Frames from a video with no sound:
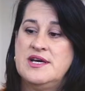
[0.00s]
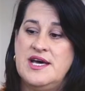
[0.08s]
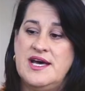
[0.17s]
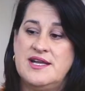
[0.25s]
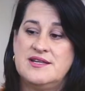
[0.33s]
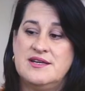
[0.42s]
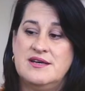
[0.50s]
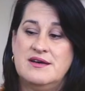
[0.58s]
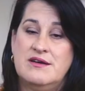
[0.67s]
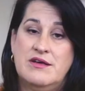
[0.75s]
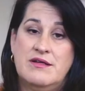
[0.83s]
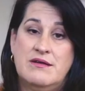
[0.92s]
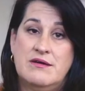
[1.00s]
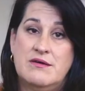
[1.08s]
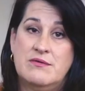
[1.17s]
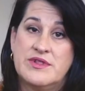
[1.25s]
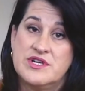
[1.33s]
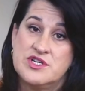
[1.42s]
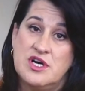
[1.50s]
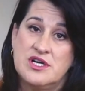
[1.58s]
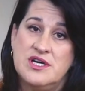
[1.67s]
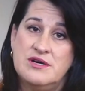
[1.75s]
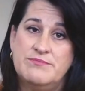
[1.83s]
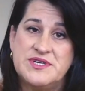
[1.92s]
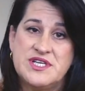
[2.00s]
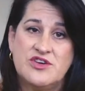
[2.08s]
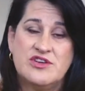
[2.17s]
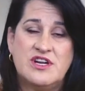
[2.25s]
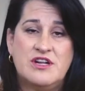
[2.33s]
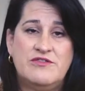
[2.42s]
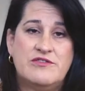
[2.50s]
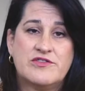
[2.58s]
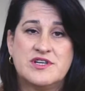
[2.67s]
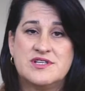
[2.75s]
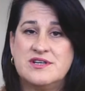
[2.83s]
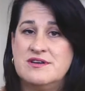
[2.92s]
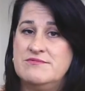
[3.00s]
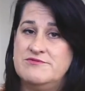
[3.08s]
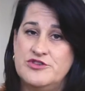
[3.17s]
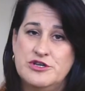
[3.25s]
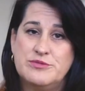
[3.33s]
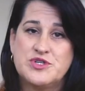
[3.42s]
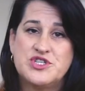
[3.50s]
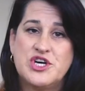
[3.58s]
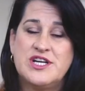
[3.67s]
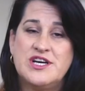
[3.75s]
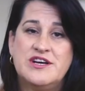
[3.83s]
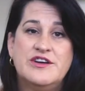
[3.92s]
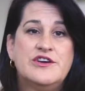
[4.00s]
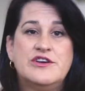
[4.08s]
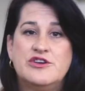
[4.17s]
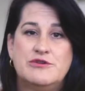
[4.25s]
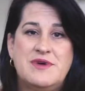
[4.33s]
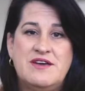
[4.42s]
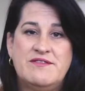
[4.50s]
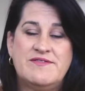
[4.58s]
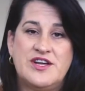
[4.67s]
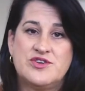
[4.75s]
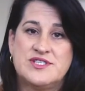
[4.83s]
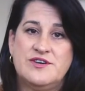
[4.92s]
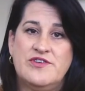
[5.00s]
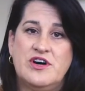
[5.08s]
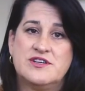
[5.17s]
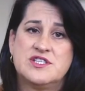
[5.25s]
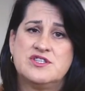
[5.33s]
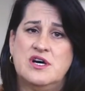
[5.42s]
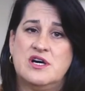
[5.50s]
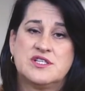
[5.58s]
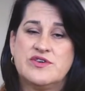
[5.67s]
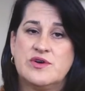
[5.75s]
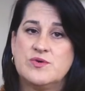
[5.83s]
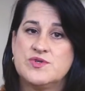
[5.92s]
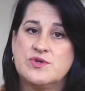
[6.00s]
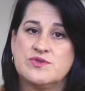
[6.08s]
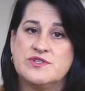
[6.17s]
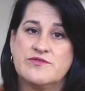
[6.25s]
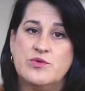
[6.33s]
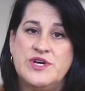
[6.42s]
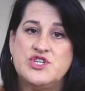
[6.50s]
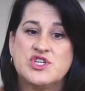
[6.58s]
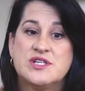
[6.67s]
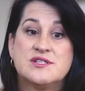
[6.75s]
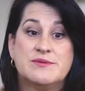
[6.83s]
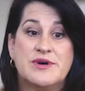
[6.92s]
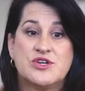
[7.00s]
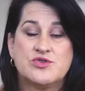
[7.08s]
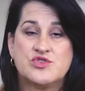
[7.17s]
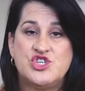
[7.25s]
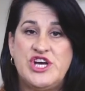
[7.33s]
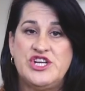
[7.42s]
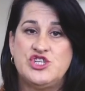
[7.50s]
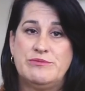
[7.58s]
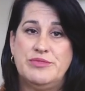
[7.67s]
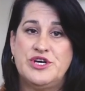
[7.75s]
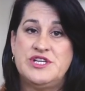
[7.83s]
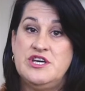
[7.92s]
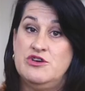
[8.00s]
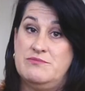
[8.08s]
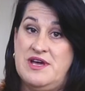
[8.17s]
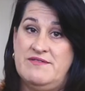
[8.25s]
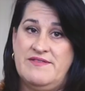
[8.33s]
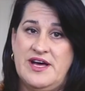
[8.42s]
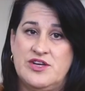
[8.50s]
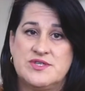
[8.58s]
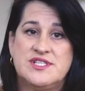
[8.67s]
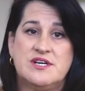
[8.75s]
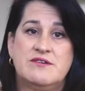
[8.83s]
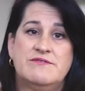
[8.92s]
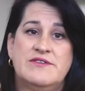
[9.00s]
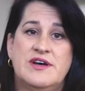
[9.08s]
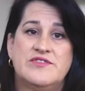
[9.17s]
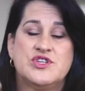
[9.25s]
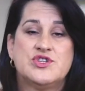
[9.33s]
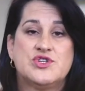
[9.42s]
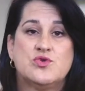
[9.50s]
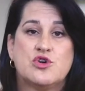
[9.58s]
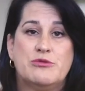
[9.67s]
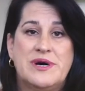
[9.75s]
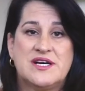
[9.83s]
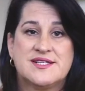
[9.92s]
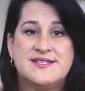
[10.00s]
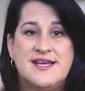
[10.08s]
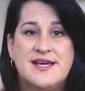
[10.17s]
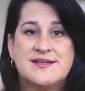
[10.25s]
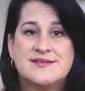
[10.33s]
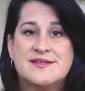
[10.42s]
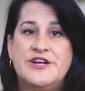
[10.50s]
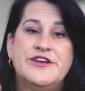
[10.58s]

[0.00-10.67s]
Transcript: And with a toddler, particularly if you've got a verbal toddler, you may find yourself answering all sorts of questions about your changing body. You may find yourself having to talk about sex,